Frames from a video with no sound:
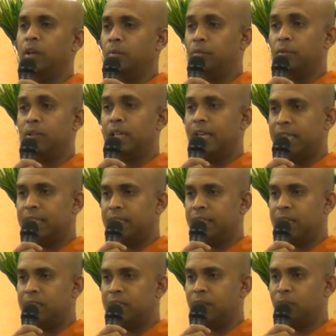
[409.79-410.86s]
more
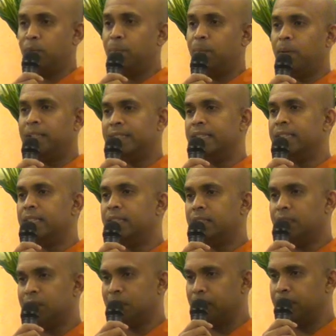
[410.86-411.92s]
relaxation, more
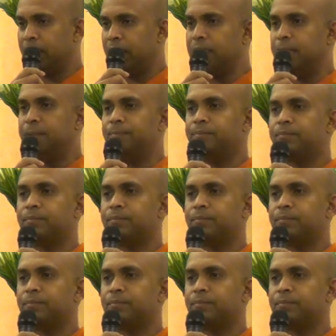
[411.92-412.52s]
pleasantness of the breath.